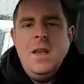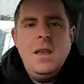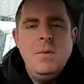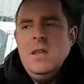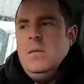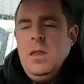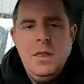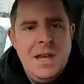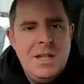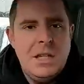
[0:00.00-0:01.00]
The
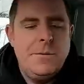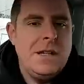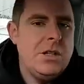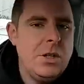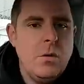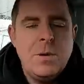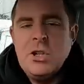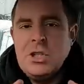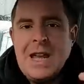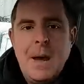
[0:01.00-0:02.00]
easiest thing to do would be
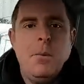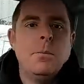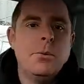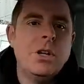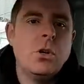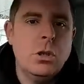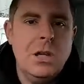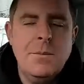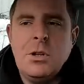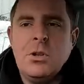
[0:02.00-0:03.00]
just to get a bumper in
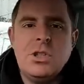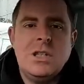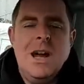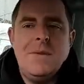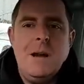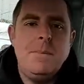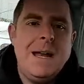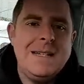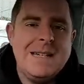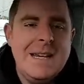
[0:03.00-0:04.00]
colour, because to have that
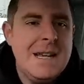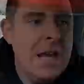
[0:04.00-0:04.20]
painted,